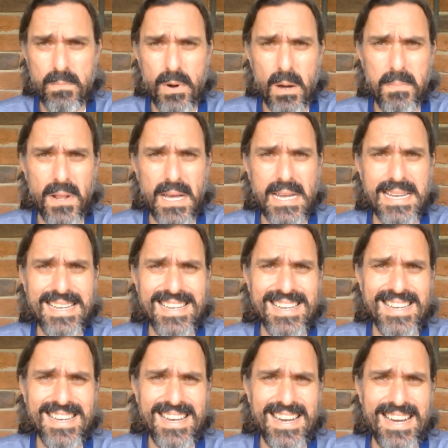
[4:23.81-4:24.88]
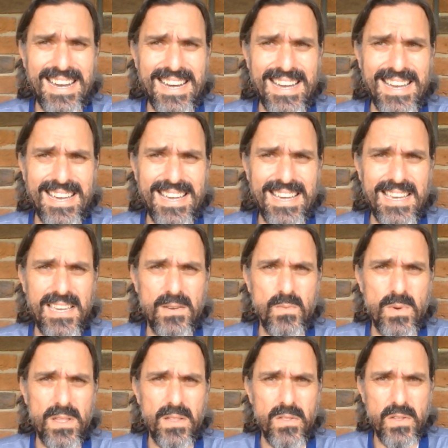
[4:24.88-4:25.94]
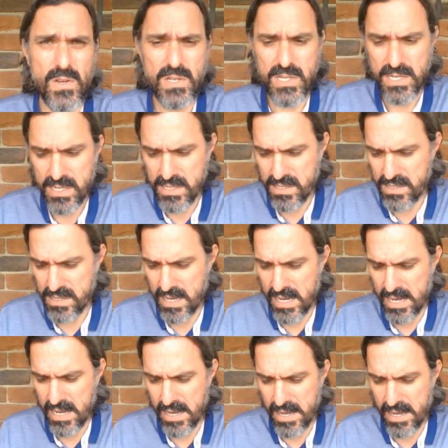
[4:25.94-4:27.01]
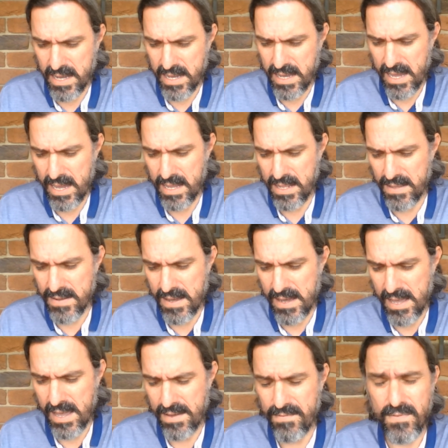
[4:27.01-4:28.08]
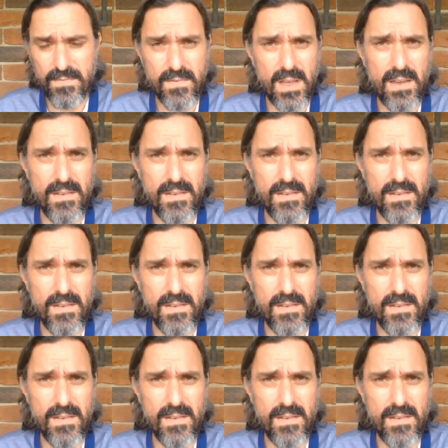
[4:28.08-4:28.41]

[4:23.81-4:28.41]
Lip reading: popular with enthusiasts, and have